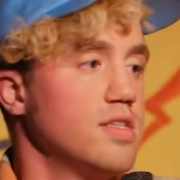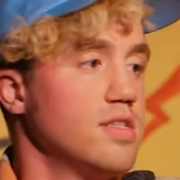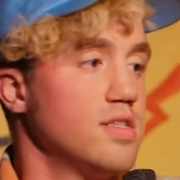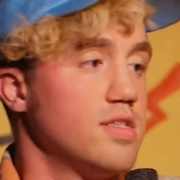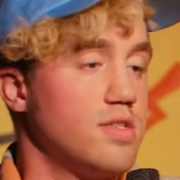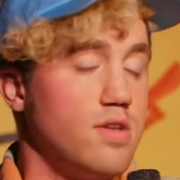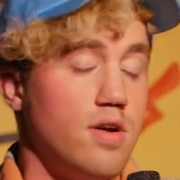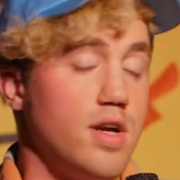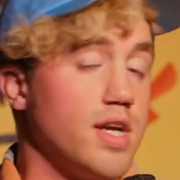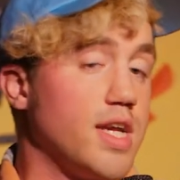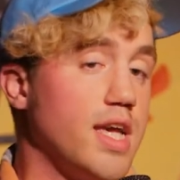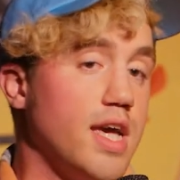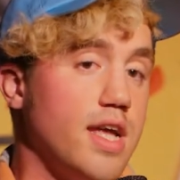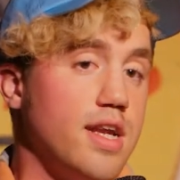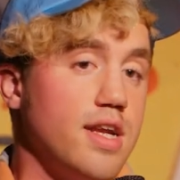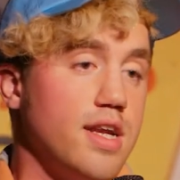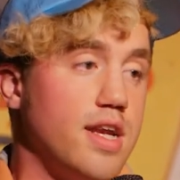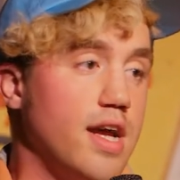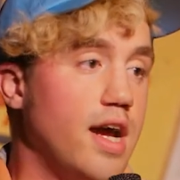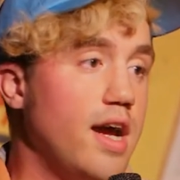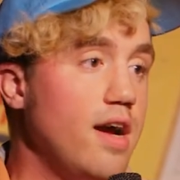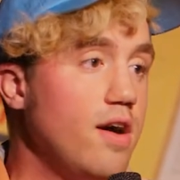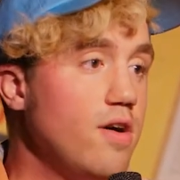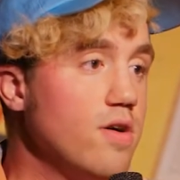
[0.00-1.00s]
So I get
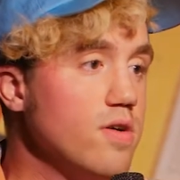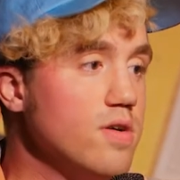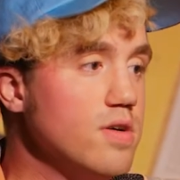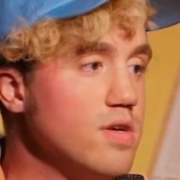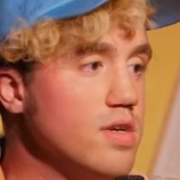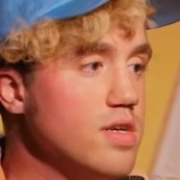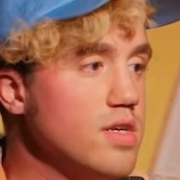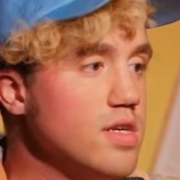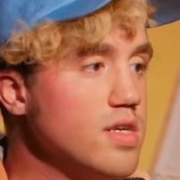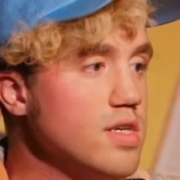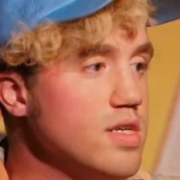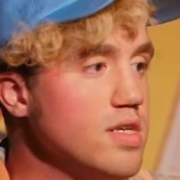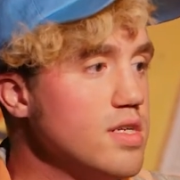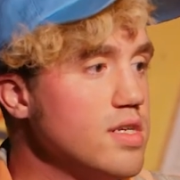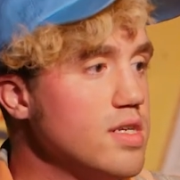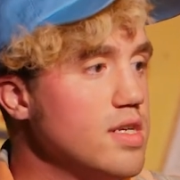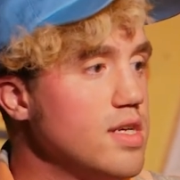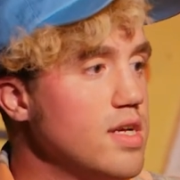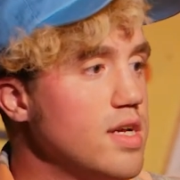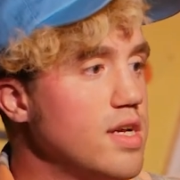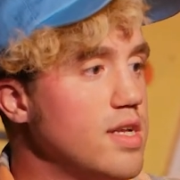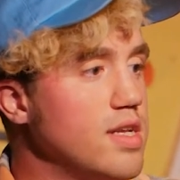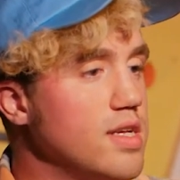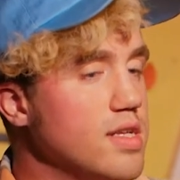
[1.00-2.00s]
it out,
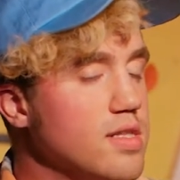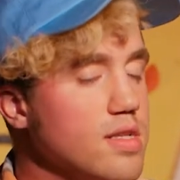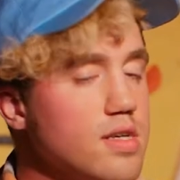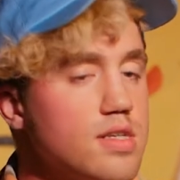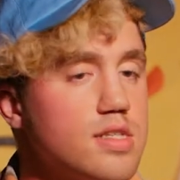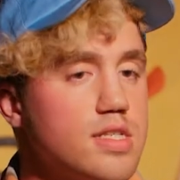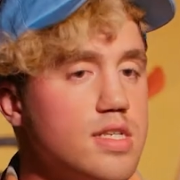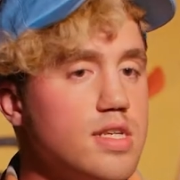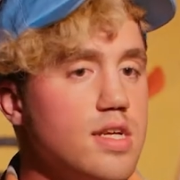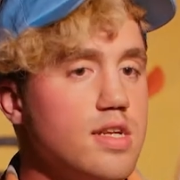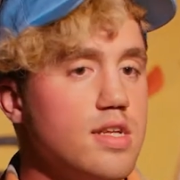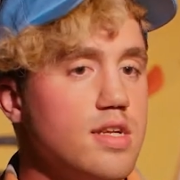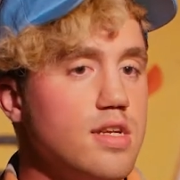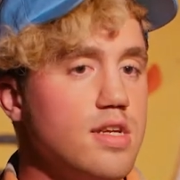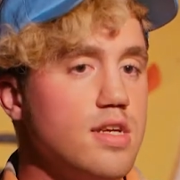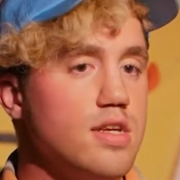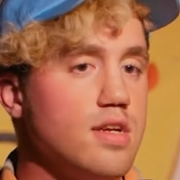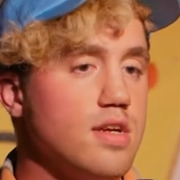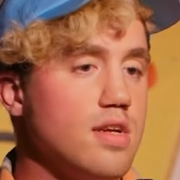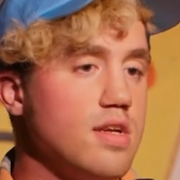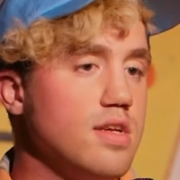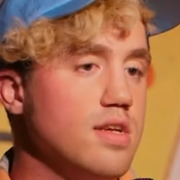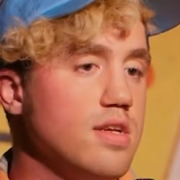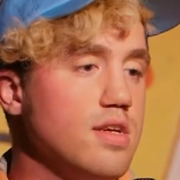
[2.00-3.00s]
and he looks at it
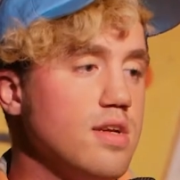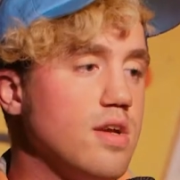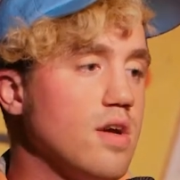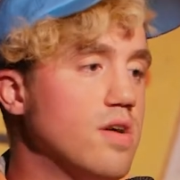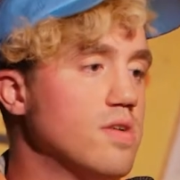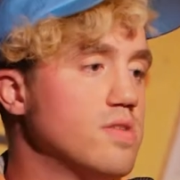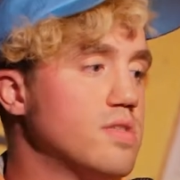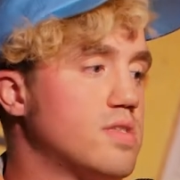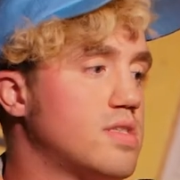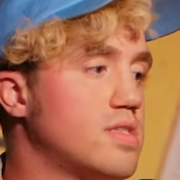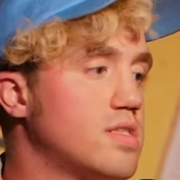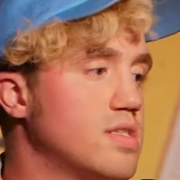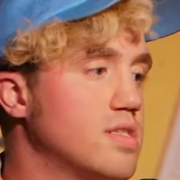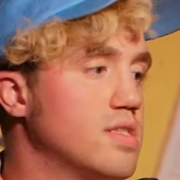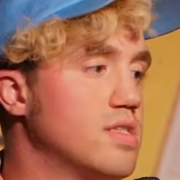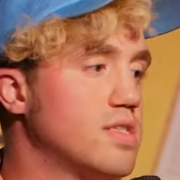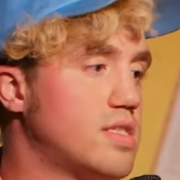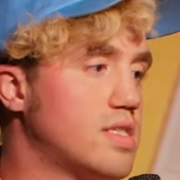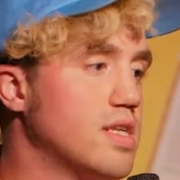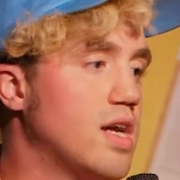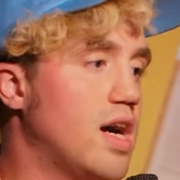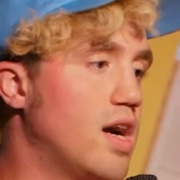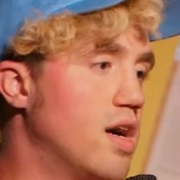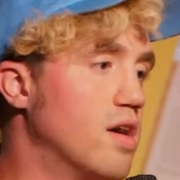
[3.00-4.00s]
and he goes,
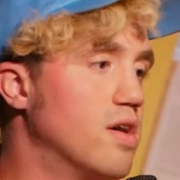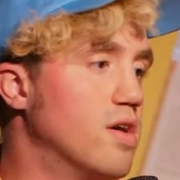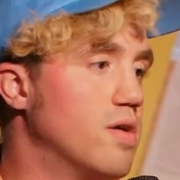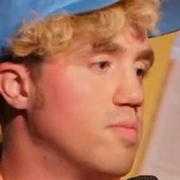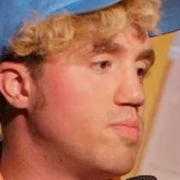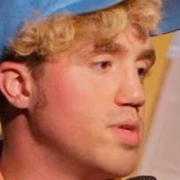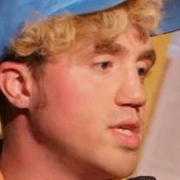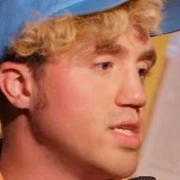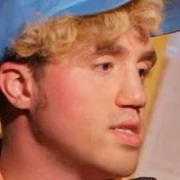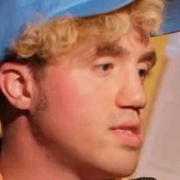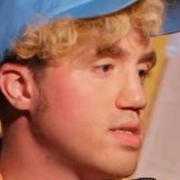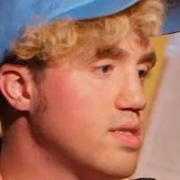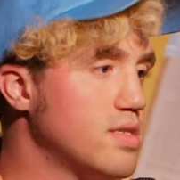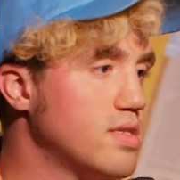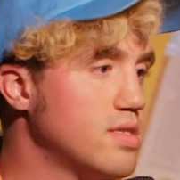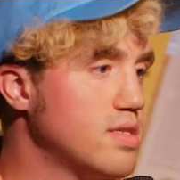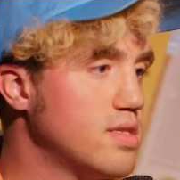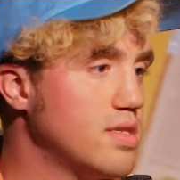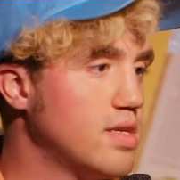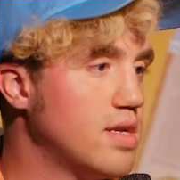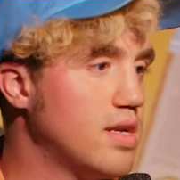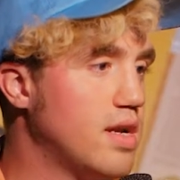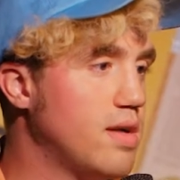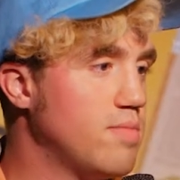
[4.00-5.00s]
it's not herpes.
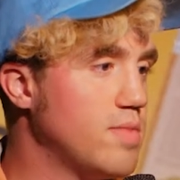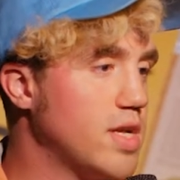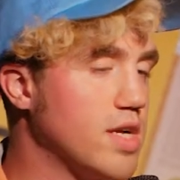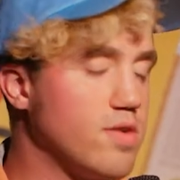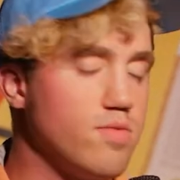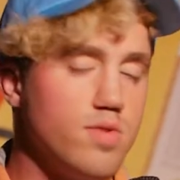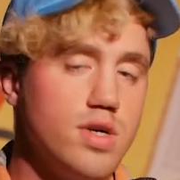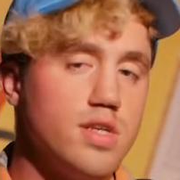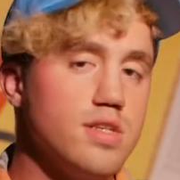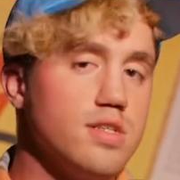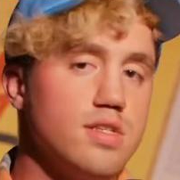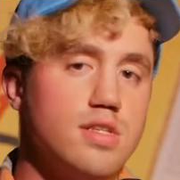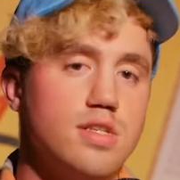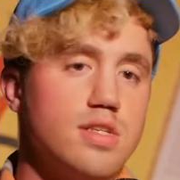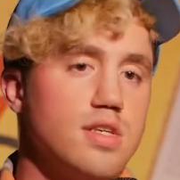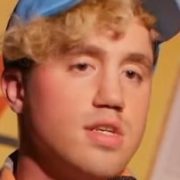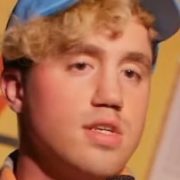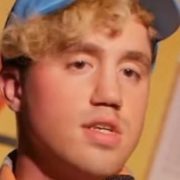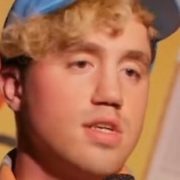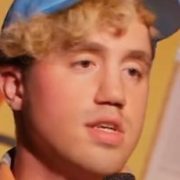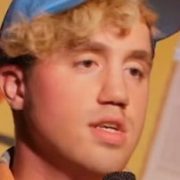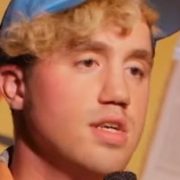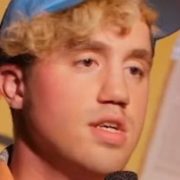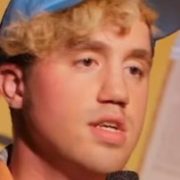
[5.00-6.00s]
And I'm like, well,
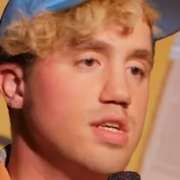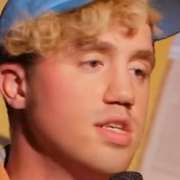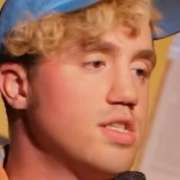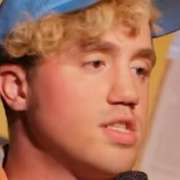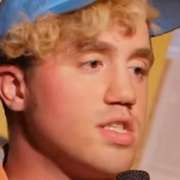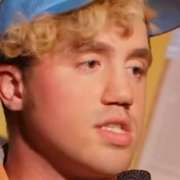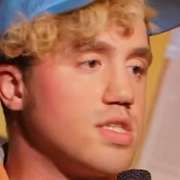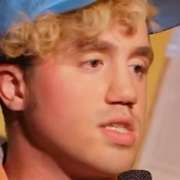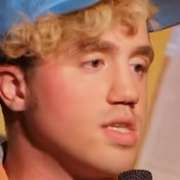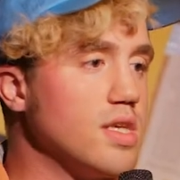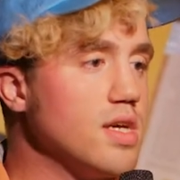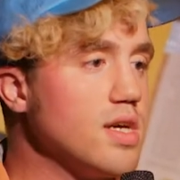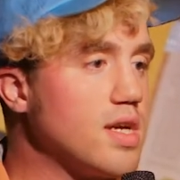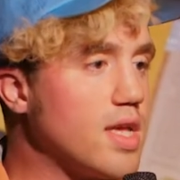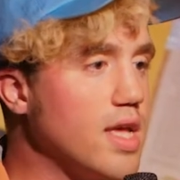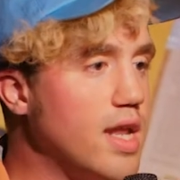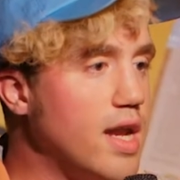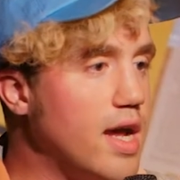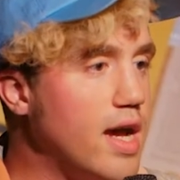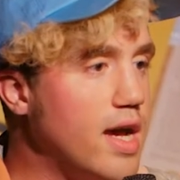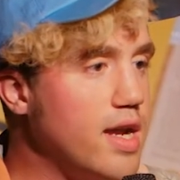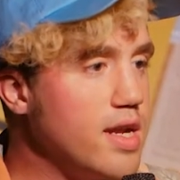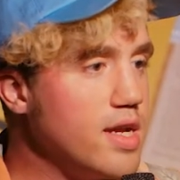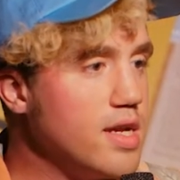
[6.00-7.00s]
you're just
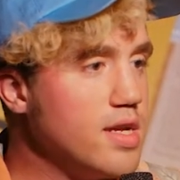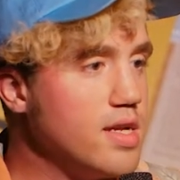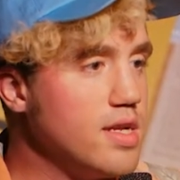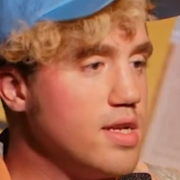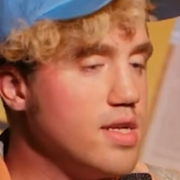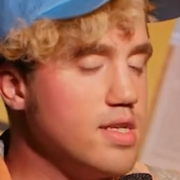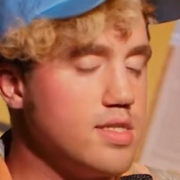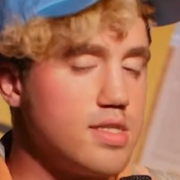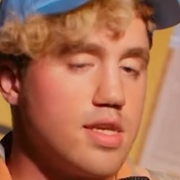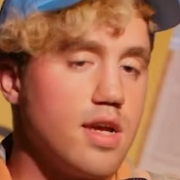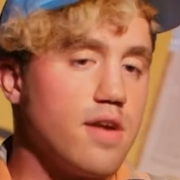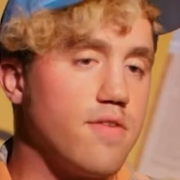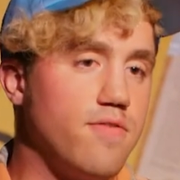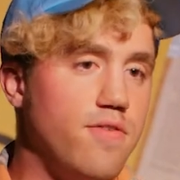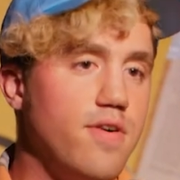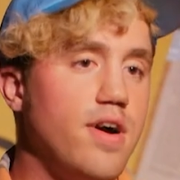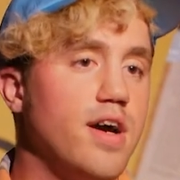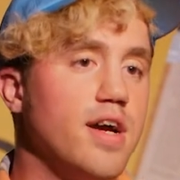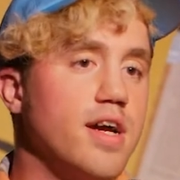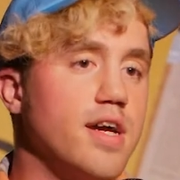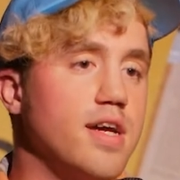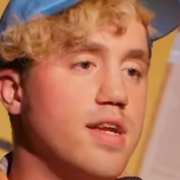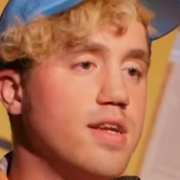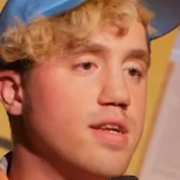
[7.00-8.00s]
looking at it. And he's like,
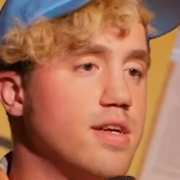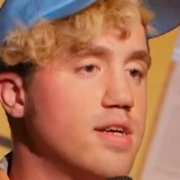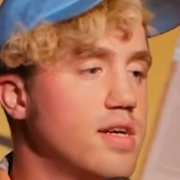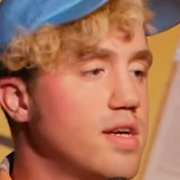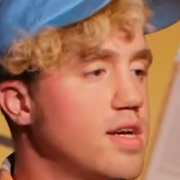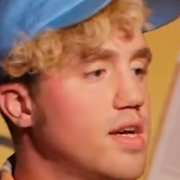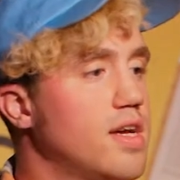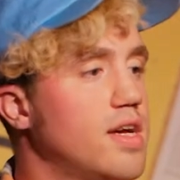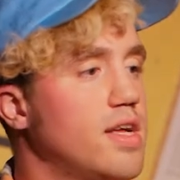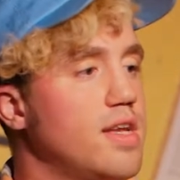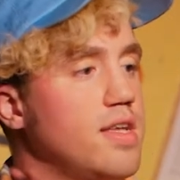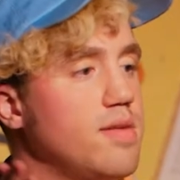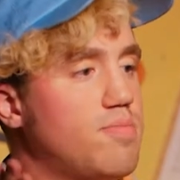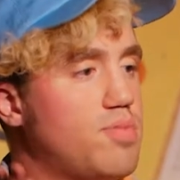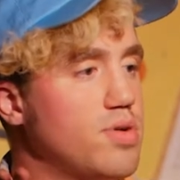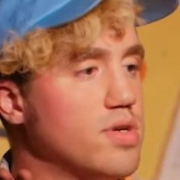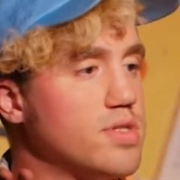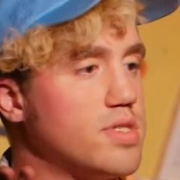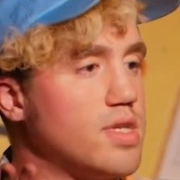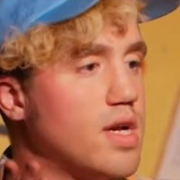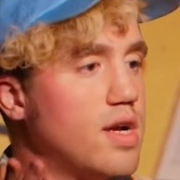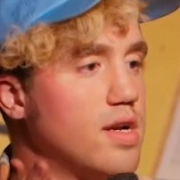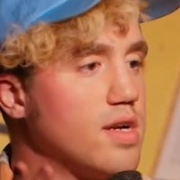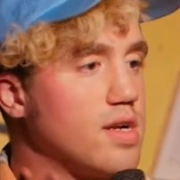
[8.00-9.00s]
fine. And he
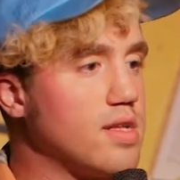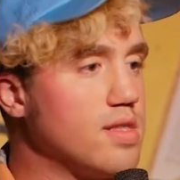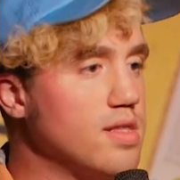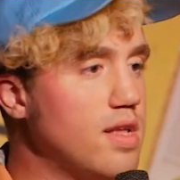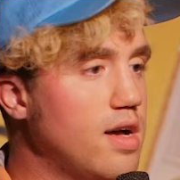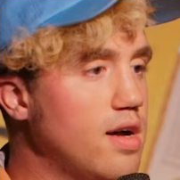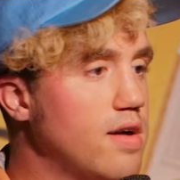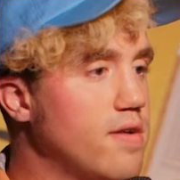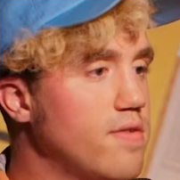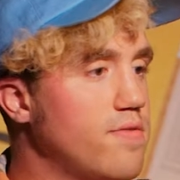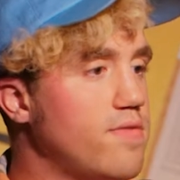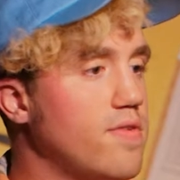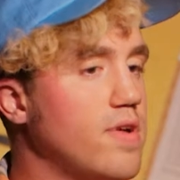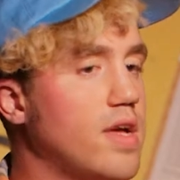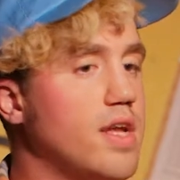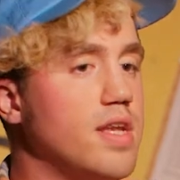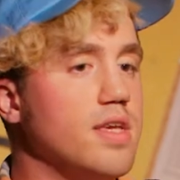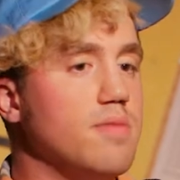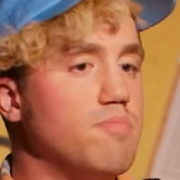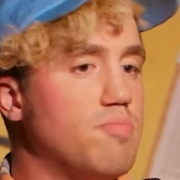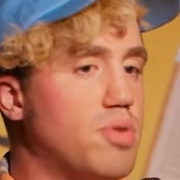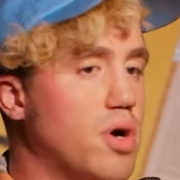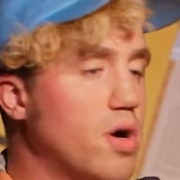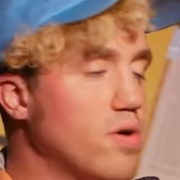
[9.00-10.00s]
puts on a glove
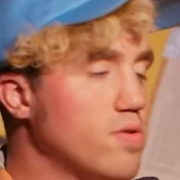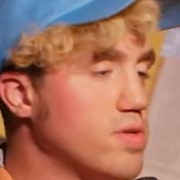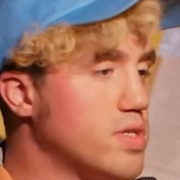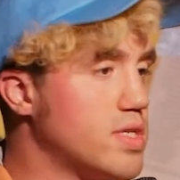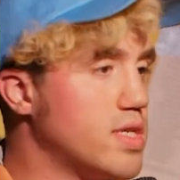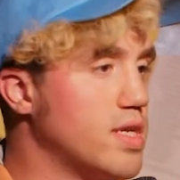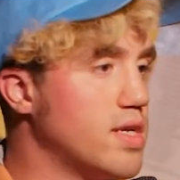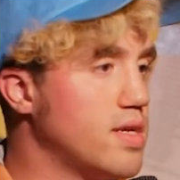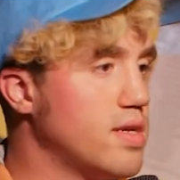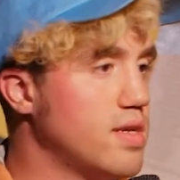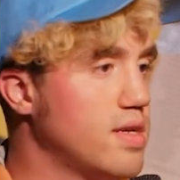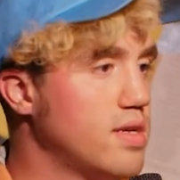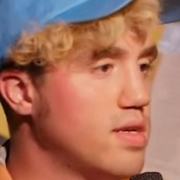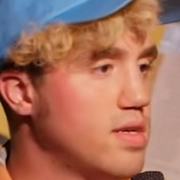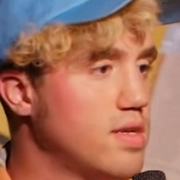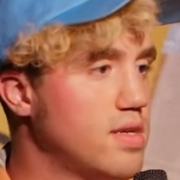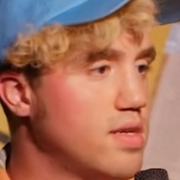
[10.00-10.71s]
and he pokes it.